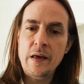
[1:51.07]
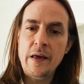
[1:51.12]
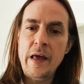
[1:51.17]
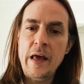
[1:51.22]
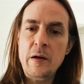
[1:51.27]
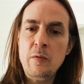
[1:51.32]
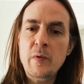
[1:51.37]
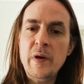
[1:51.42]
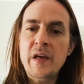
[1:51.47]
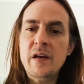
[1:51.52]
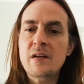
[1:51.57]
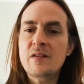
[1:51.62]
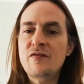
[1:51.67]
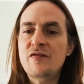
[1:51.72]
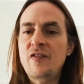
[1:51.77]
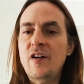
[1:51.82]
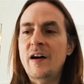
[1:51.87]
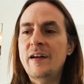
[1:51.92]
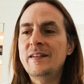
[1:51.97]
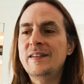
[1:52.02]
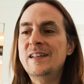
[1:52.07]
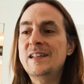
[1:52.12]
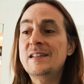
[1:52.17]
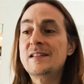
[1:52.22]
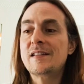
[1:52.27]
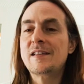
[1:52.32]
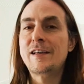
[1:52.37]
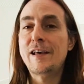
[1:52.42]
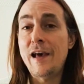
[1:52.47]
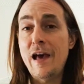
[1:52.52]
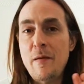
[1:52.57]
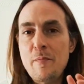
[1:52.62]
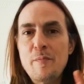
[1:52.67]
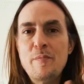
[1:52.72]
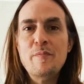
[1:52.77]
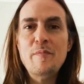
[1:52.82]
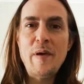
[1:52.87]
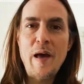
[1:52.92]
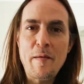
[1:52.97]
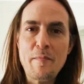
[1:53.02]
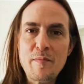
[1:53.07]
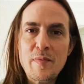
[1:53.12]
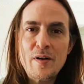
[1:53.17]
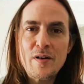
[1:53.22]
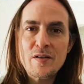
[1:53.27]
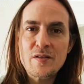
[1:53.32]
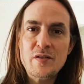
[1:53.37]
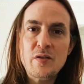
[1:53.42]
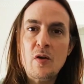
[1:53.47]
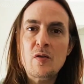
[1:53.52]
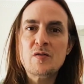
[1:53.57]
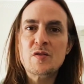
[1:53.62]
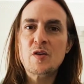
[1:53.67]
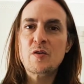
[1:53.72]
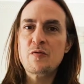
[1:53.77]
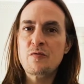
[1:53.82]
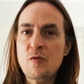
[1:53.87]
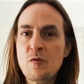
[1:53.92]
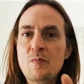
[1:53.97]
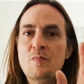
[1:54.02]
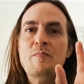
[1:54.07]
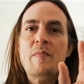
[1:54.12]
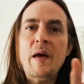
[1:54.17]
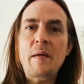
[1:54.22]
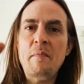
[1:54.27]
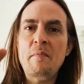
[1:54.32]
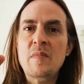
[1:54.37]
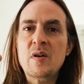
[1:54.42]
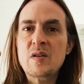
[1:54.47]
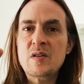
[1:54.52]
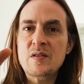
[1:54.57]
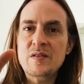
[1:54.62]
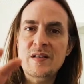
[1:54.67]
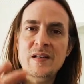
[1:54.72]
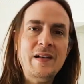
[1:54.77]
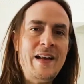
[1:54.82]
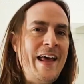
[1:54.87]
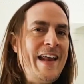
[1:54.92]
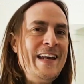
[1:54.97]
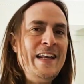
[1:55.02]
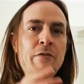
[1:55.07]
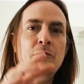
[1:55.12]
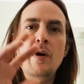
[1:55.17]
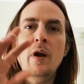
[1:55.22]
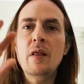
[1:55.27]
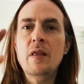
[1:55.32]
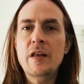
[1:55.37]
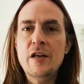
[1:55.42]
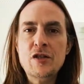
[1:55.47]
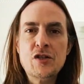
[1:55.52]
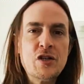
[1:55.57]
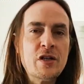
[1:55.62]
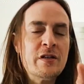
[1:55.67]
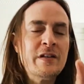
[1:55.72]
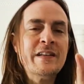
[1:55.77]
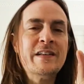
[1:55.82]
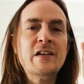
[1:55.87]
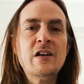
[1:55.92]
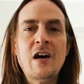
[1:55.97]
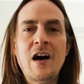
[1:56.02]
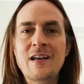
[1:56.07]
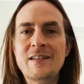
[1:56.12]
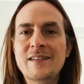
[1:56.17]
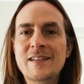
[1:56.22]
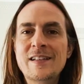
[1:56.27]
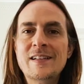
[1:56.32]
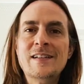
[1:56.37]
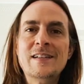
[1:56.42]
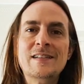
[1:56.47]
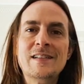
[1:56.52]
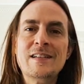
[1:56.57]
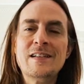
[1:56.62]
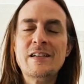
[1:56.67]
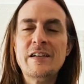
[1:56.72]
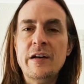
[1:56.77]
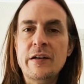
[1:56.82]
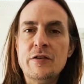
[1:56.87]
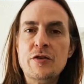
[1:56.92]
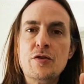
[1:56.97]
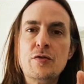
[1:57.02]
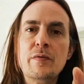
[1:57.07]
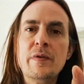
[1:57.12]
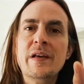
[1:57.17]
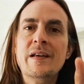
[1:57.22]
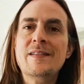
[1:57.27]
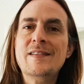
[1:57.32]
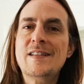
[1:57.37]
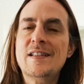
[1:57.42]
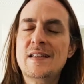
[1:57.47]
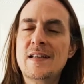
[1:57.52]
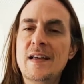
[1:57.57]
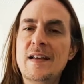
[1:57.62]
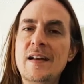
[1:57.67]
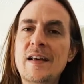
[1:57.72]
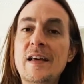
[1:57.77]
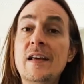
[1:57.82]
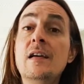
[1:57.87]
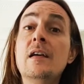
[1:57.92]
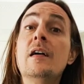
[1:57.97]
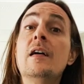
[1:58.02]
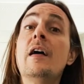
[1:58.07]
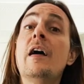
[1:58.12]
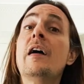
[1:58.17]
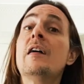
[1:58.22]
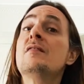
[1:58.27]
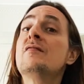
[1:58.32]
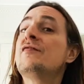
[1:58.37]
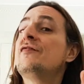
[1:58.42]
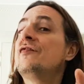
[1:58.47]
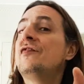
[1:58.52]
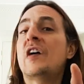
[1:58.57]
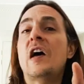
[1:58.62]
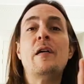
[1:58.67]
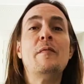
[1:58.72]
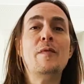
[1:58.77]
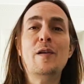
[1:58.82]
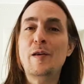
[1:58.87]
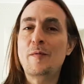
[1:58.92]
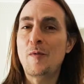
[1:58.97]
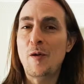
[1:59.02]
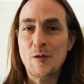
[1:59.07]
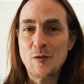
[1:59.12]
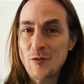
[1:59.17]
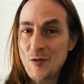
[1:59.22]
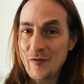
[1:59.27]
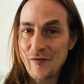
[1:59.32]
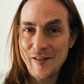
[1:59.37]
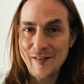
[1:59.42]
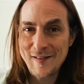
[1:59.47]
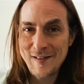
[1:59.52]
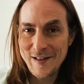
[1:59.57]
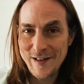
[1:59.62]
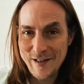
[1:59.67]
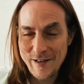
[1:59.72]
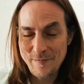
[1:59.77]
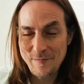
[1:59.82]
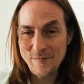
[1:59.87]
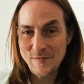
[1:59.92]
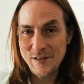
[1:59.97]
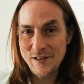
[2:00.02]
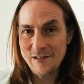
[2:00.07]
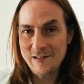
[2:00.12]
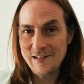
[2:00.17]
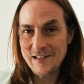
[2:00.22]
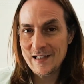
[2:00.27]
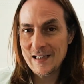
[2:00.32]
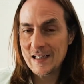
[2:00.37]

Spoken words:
And we can find these camp members, those group members, in any religion and continent and country and city and family most of the times.